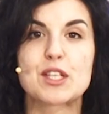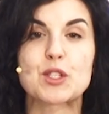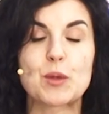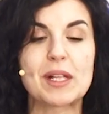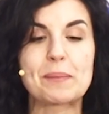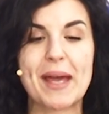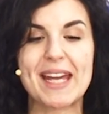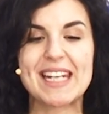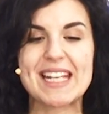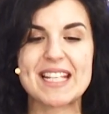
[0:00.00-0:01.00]
Sonal
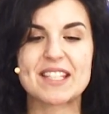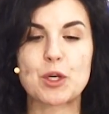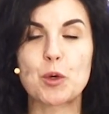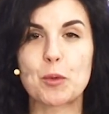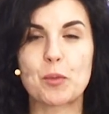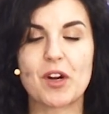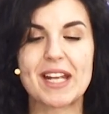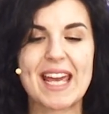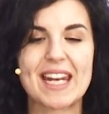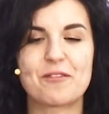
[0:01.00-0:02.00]
Patney is a
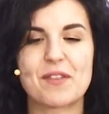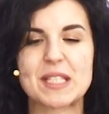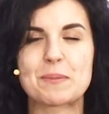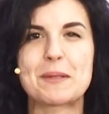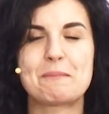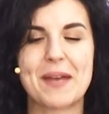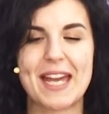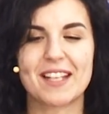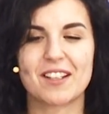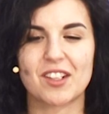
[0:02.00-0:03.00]
corporate and investment
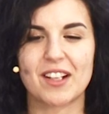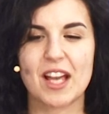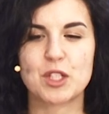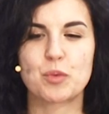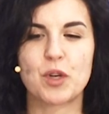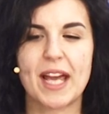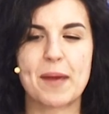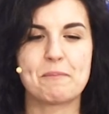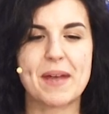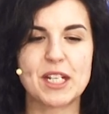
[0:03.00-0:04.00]
banker, has worked
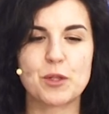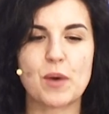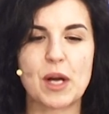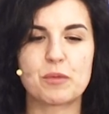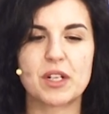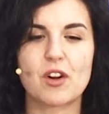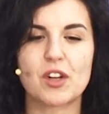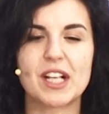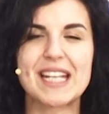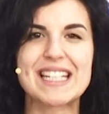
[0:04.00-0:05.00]
at many
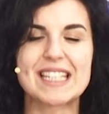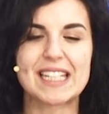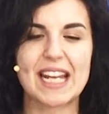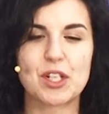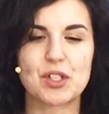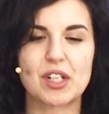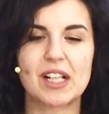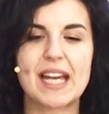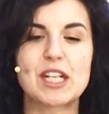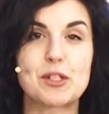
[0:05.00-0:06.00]
well-regarded
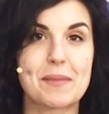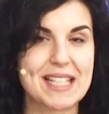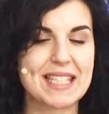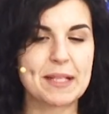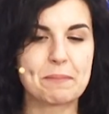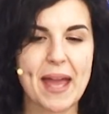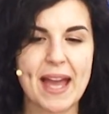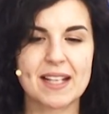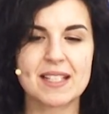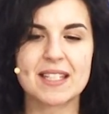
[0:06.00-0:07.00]
international and domestic
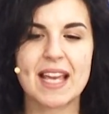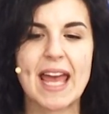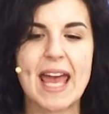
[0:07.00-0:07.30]
banks,